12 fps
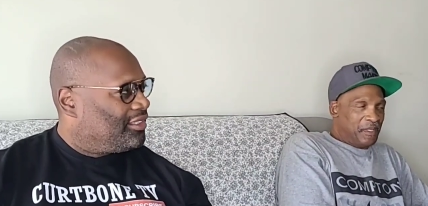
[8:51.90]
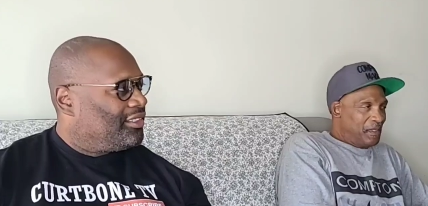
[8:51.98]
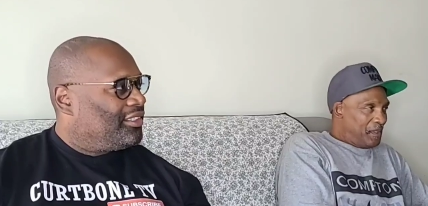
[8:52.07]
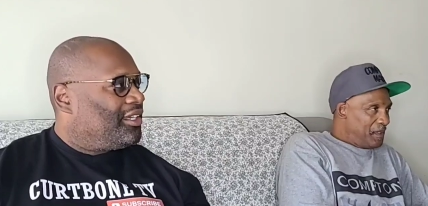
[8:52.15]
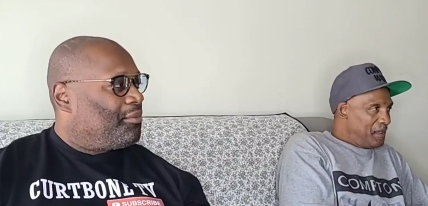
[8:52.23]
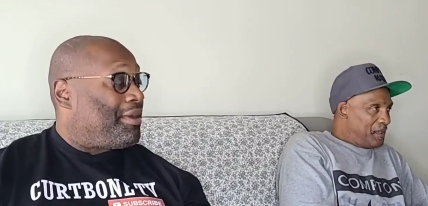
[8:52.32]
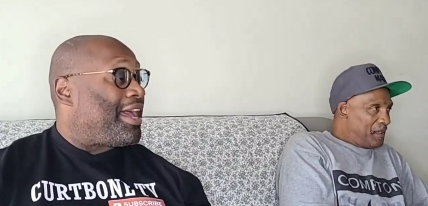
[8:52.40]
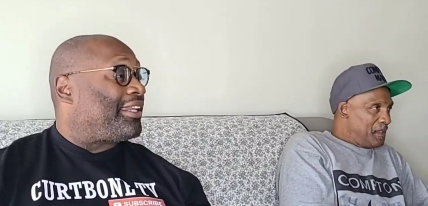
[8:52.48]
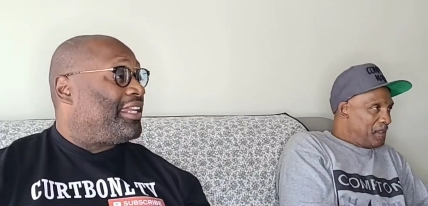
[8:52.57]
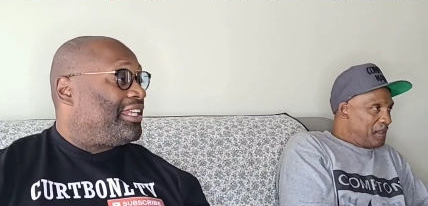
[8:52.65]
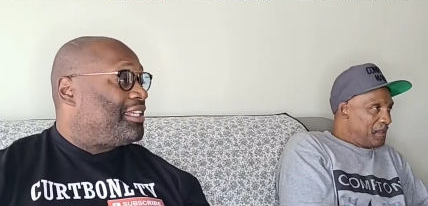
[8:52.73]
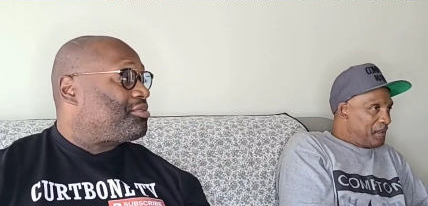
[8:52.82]
Speaker 1: fact.
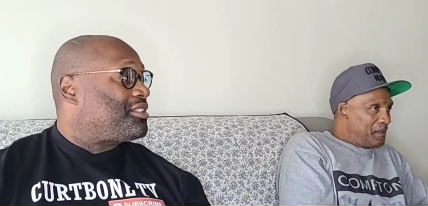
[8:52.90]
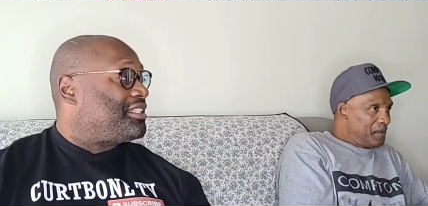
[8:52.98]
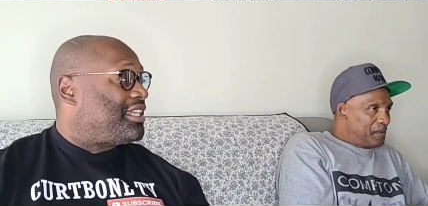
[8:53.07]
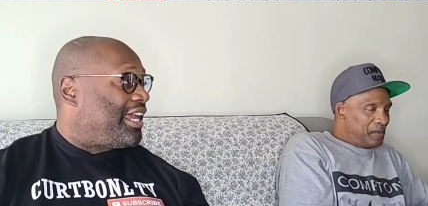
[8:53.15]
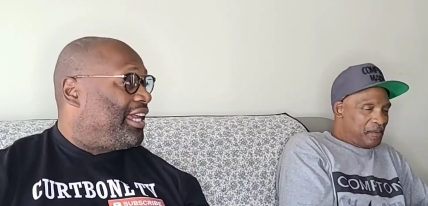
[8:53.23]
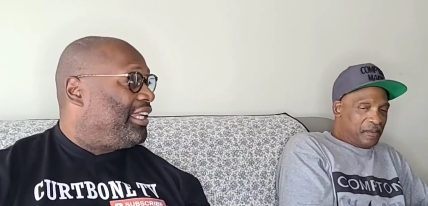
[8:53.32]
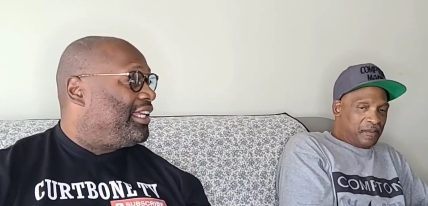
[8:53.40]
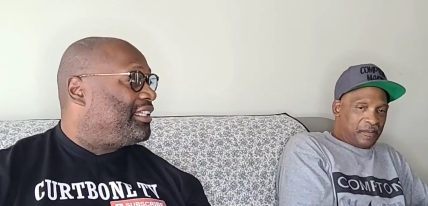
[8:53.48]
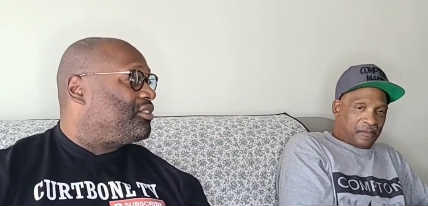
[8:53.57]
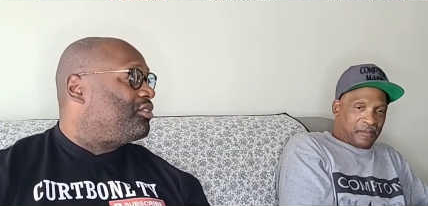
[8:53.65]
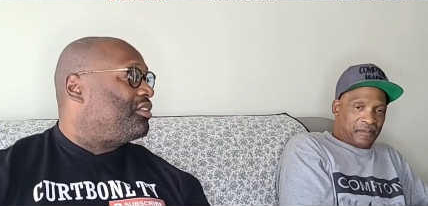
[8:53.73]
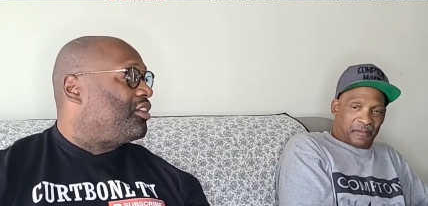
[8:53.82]
Back then it was the
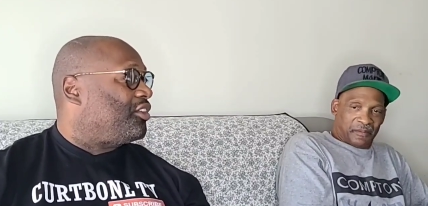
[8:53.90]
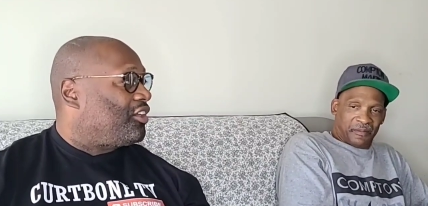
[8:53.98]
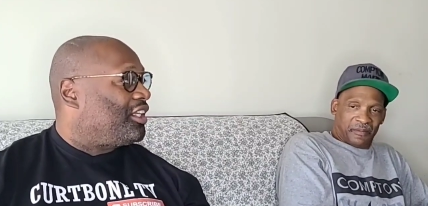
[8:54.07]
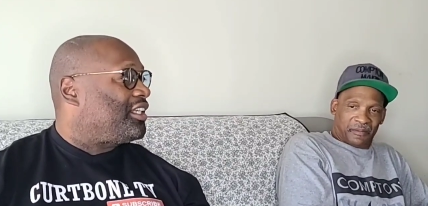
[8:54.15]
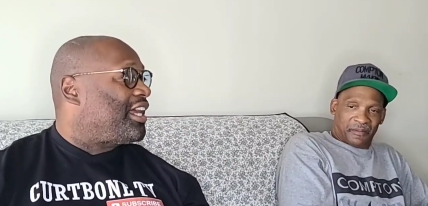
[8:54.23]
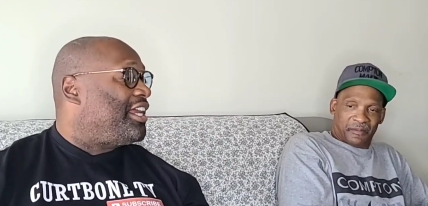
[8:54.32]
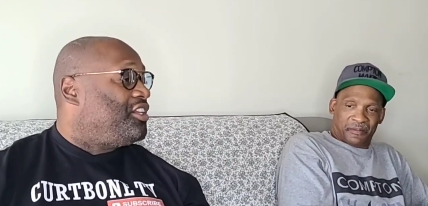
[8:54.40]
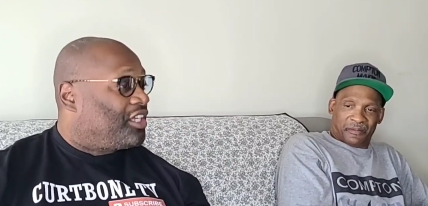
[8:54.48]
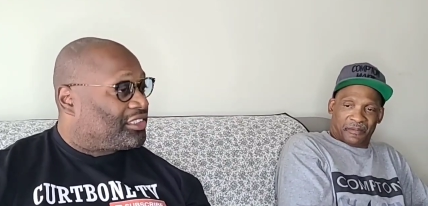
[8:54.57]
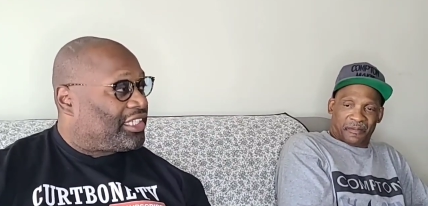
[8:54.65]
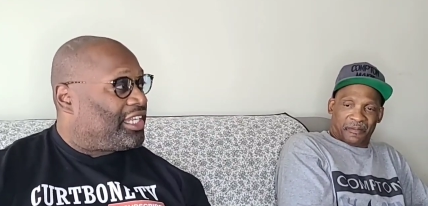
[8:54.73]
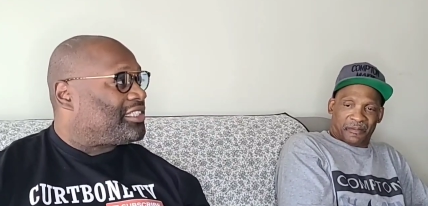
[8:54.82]
80s or the early 90s,
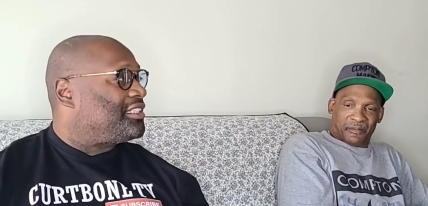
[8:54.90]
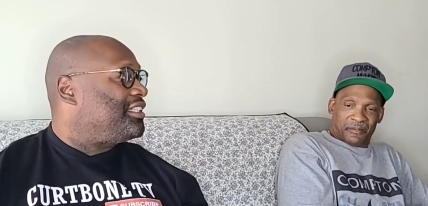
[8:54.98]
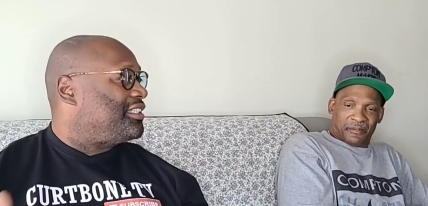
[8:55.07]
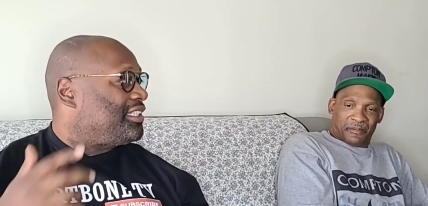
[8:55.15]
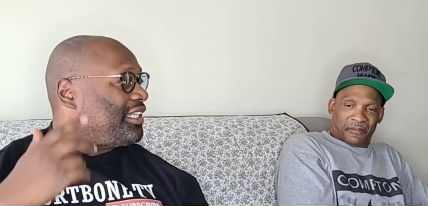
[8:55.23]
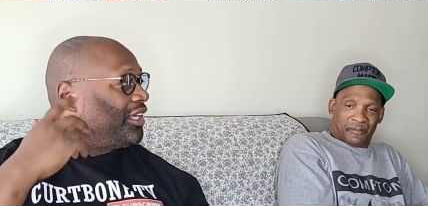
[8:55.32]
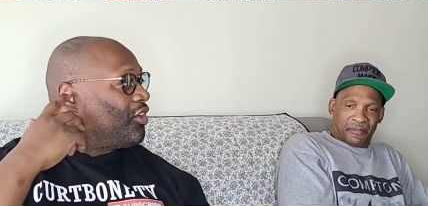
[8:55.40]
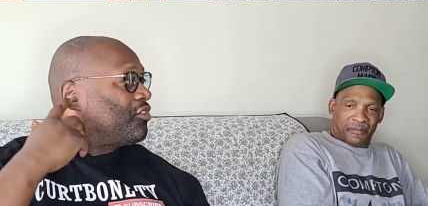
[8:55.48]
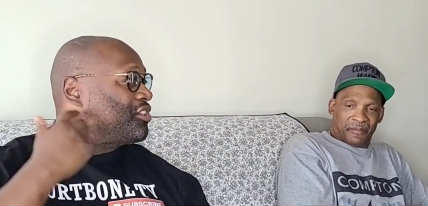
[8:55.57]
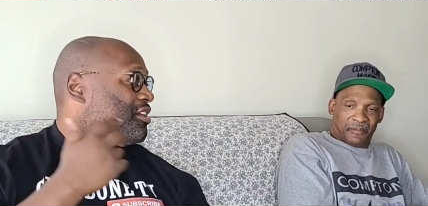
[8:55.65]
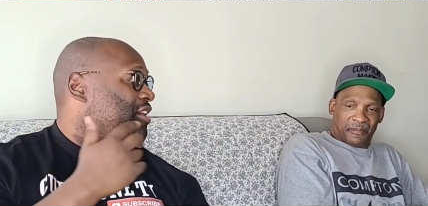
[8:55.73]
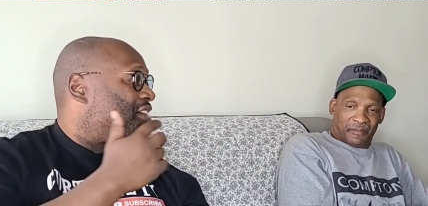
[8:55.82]
you can say that's a DC thing.
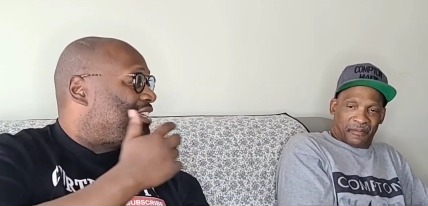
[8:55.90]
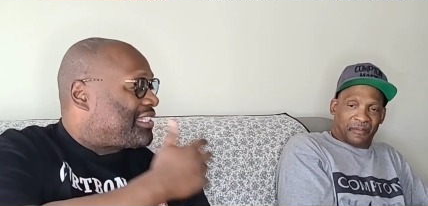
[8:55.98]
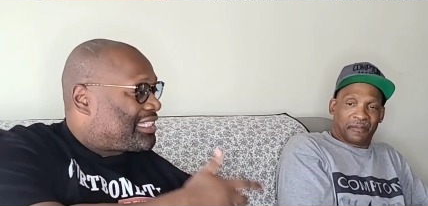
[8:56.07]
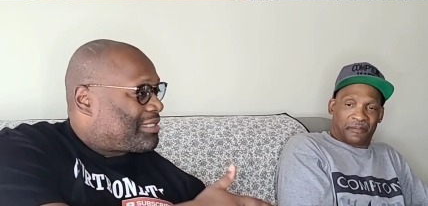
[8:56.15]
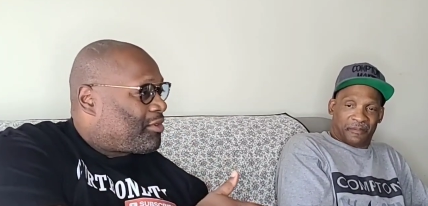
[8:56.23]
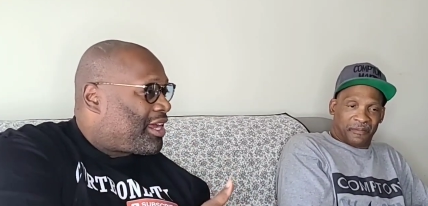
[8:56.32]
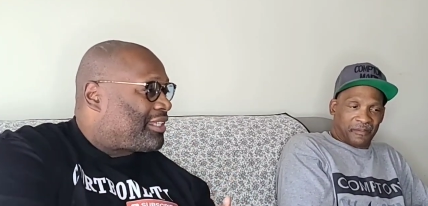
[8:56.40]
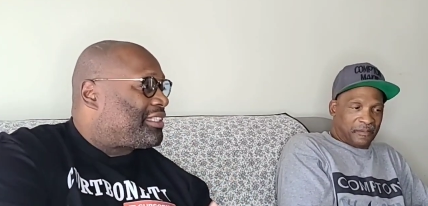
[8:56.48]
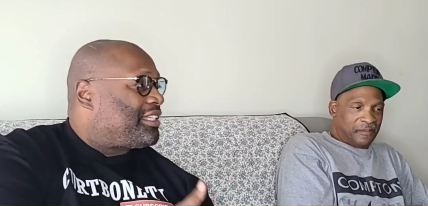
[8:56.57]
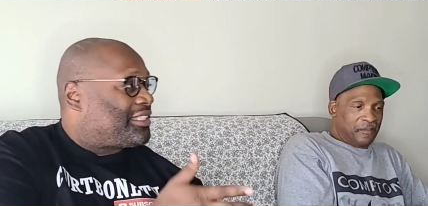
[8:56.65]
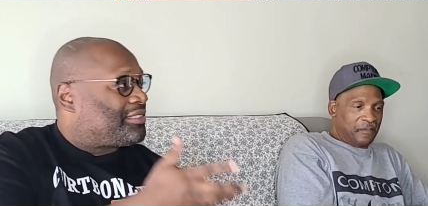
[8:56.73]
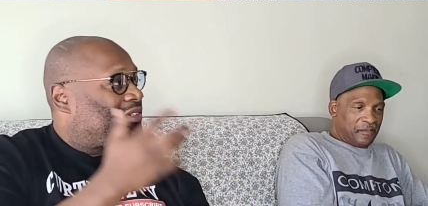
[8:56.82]
Oh, I seen somebody,
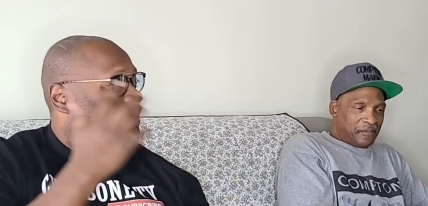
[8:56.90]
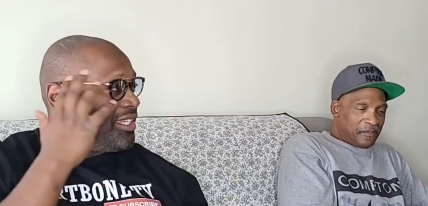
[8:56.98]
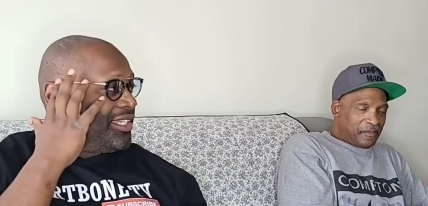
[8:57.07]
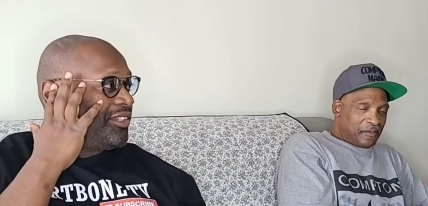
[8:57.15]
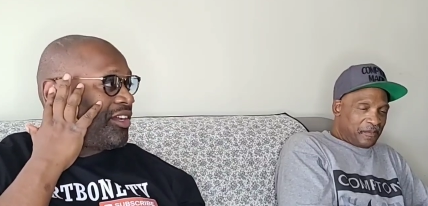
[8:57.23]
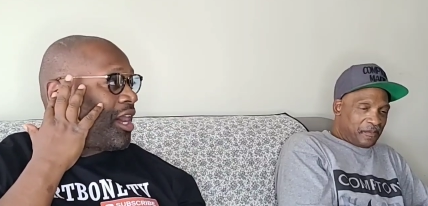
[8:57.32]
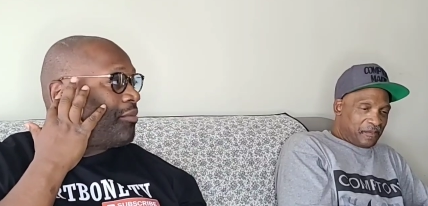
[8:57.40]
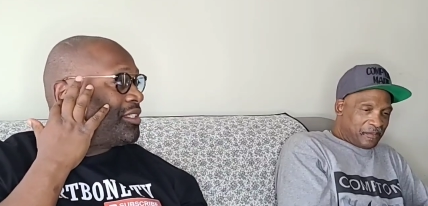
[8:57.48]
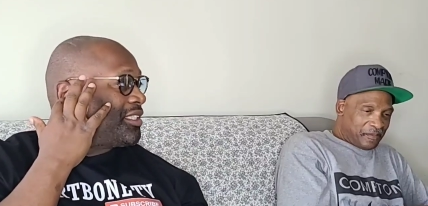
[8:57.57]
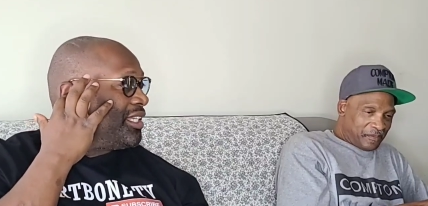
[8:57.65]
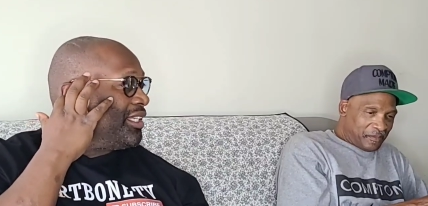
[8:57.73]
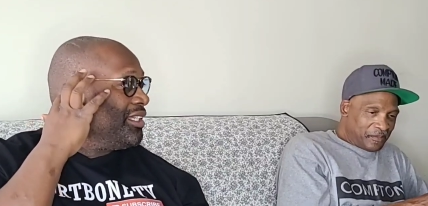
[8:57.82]
I say that's a LA
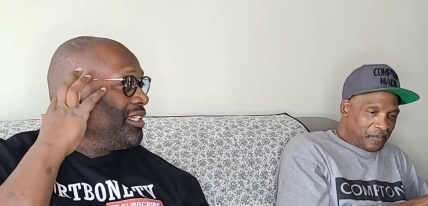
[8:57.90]
Compton thing.